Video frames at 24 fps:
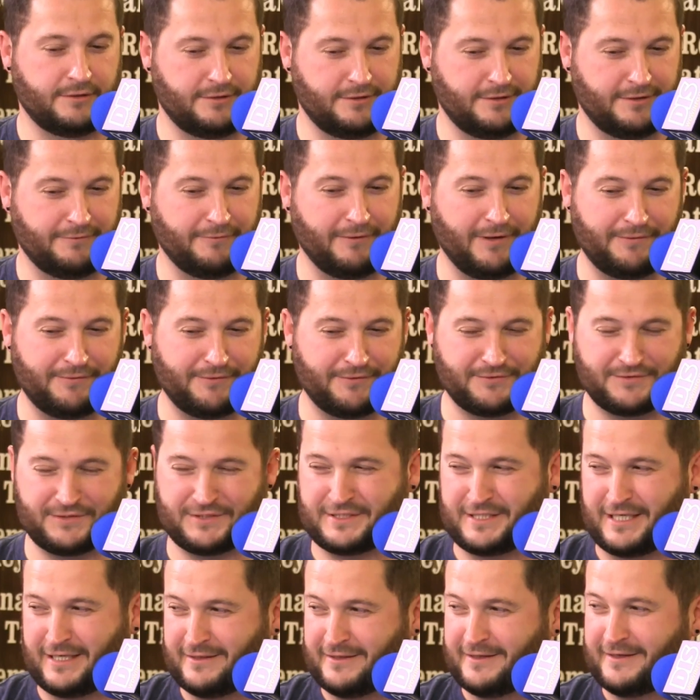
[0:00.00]
Not, why were you
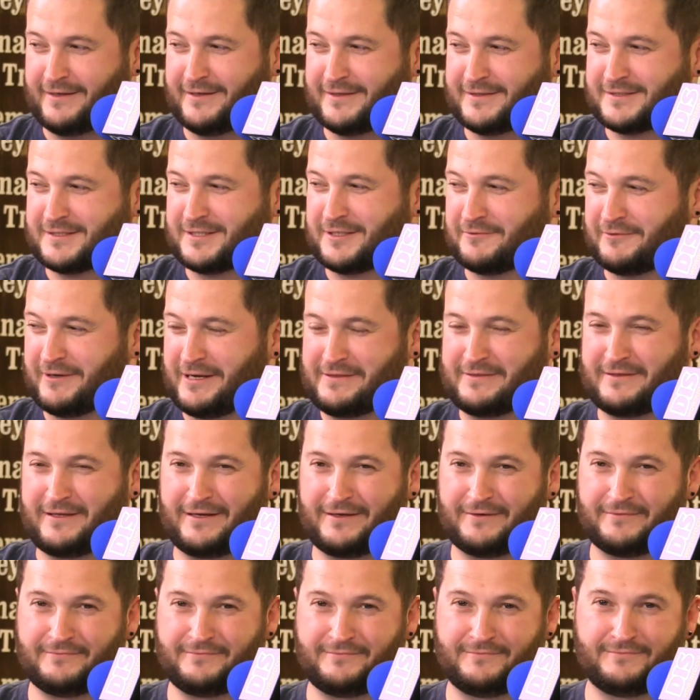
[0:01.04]
Stanley Hudson right
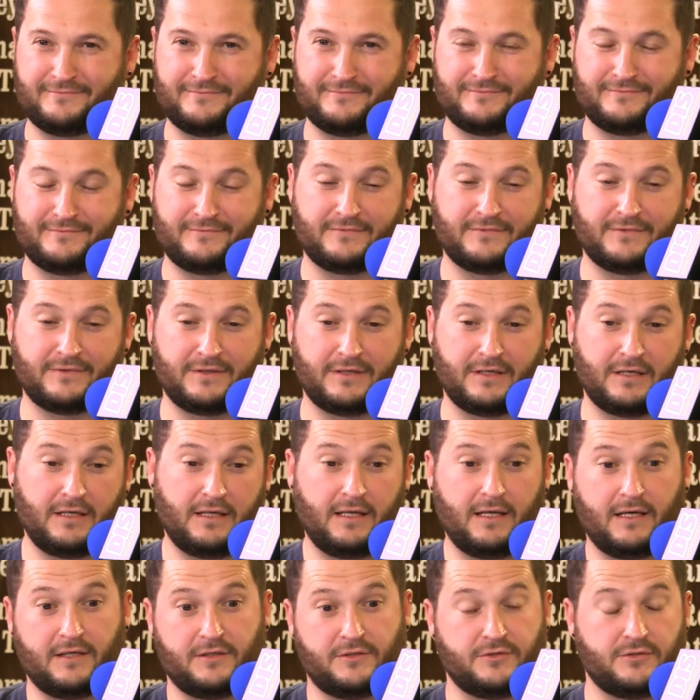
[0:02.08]
then? I,
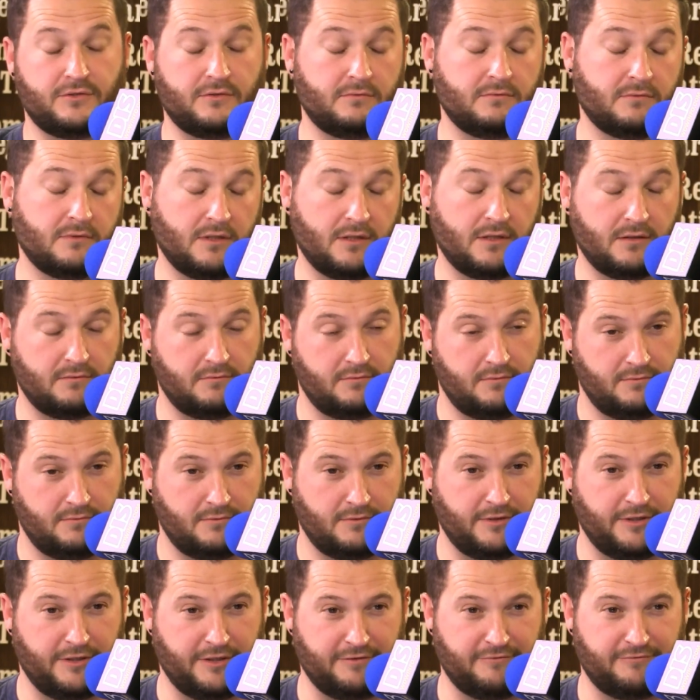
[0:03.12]
I, I do not
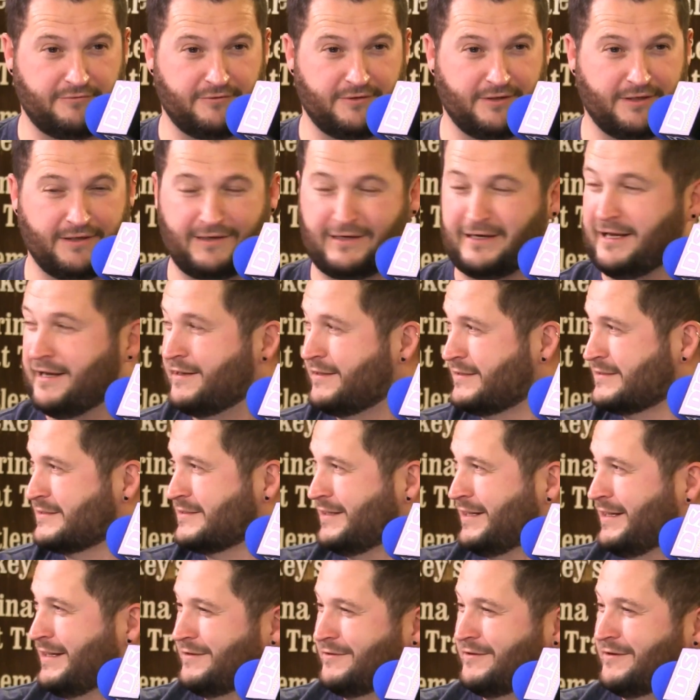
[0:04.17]
care for that.
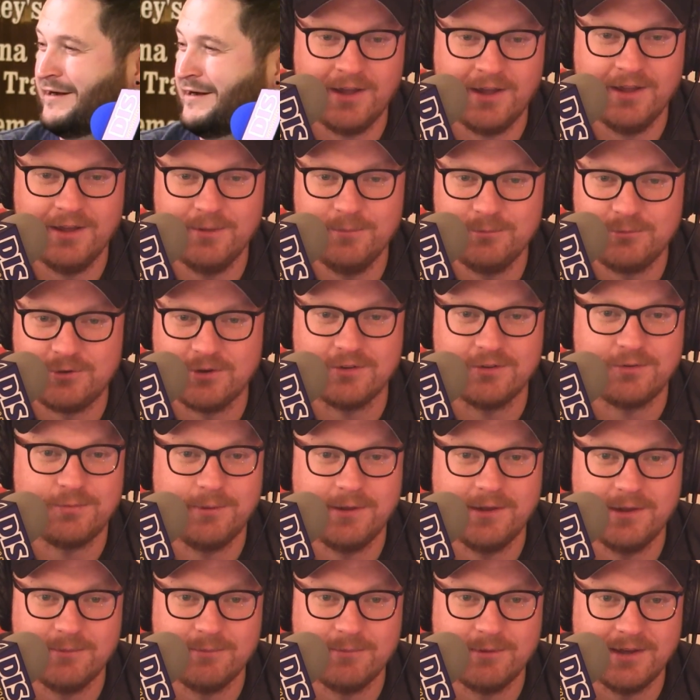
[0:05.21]
I don't Jim just does
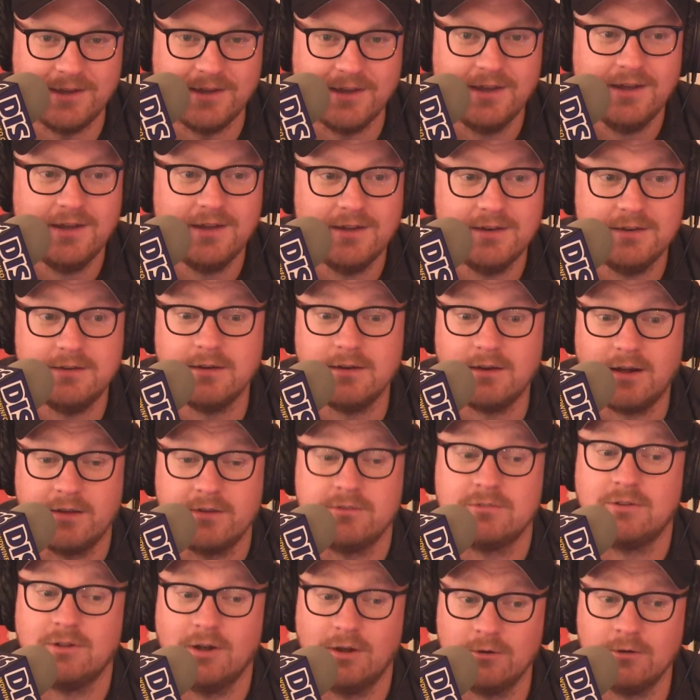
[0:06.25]
being it. me. Did I
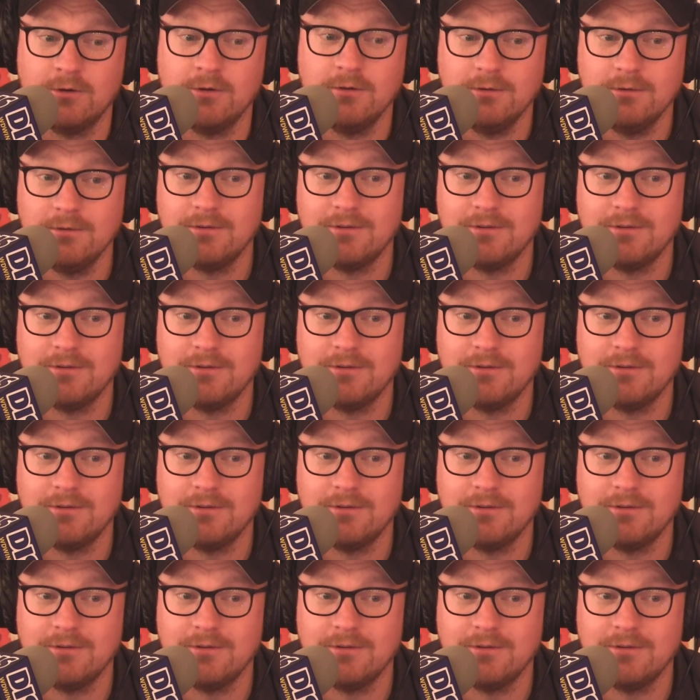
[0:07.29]
stutter?